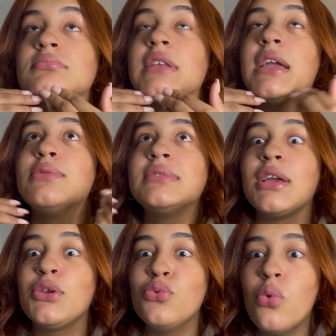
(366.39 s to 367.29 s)
He was
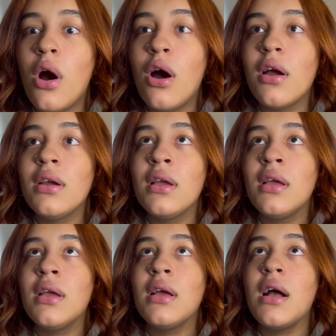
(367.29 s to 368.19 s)
like, you are?
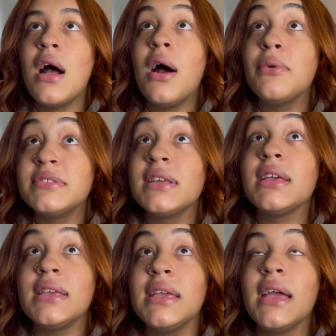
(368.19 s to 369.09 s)
I was
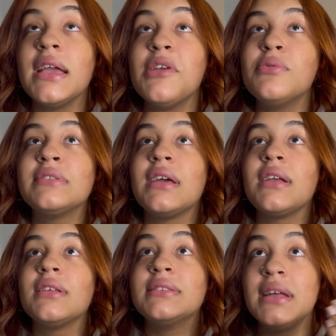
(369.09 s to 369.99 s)
like, yeah. He was like,
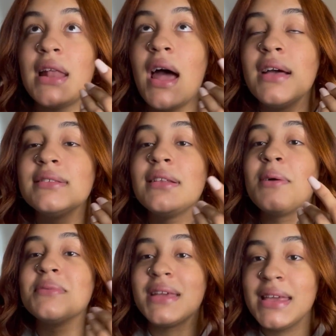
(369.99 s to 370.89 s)
dead ass? And
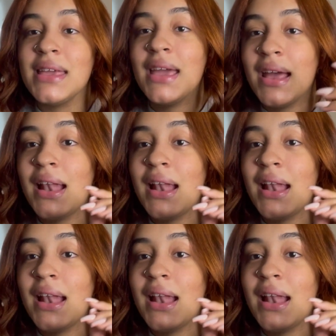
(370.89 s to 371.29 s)
I'm like, yeah.